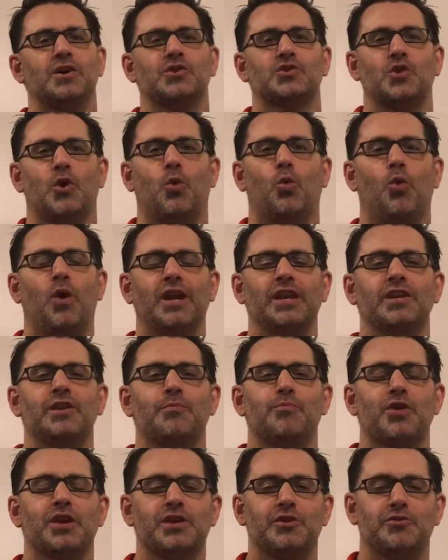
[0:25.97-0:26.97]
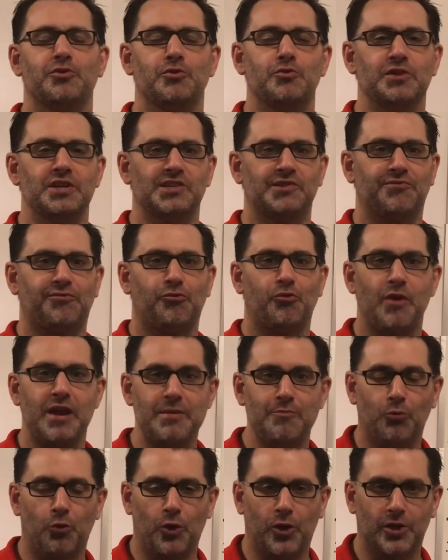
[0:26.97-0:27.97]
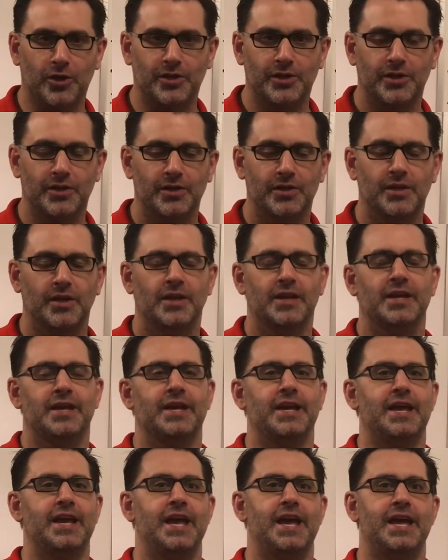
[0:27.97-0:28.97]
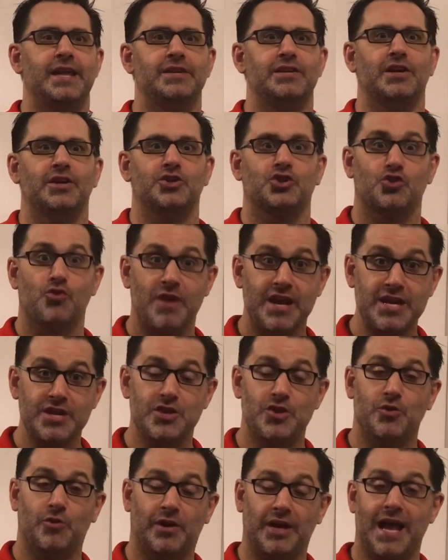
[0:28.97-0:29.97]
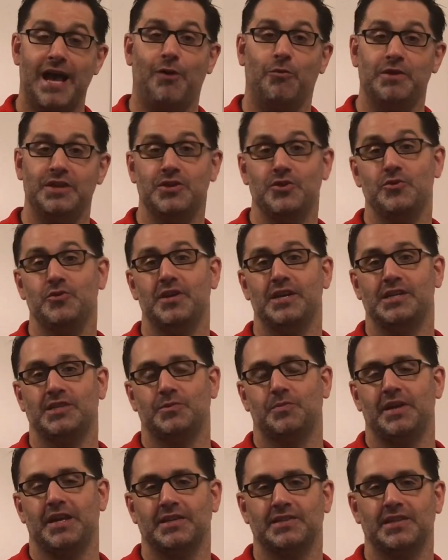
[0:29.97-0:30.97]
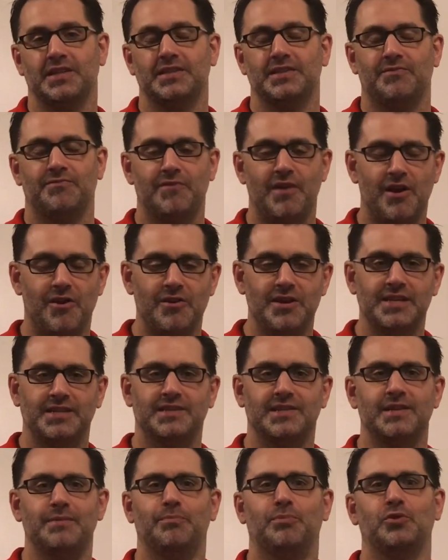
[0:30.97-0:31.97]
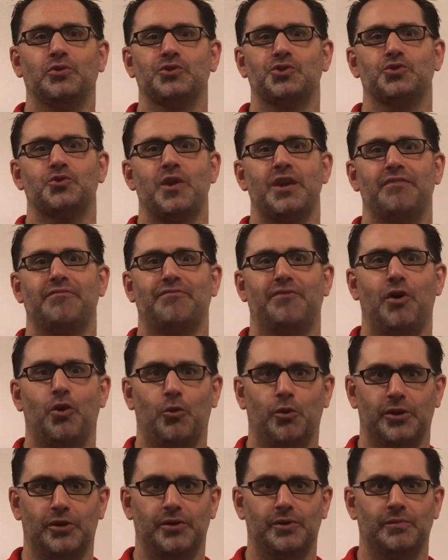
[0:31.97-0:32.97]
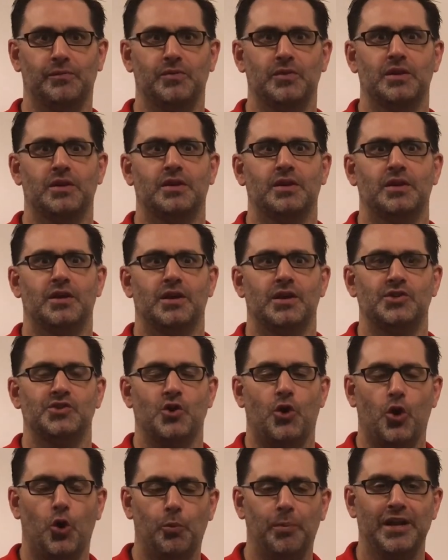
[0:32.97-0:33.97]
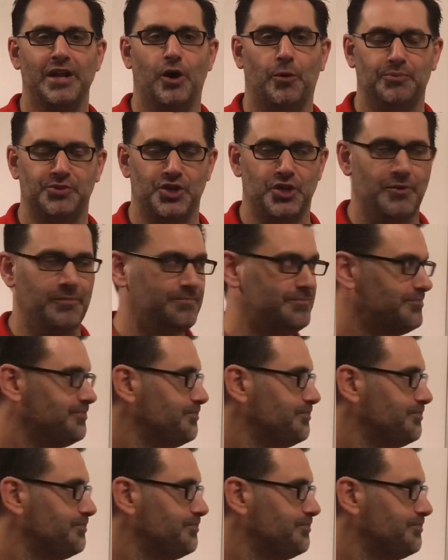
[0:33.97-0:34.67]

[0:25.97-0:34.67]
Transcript: So I wanted to bring you through this framework and train you on how we do this because it's very simple and straightforward. So I hope it helps you.